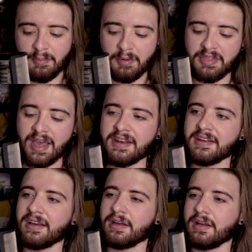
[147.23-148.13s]
But then
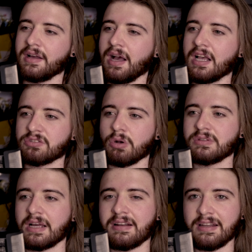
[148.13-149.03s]
I scrolled
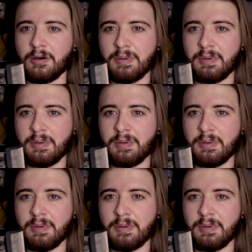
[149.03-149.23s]
down a little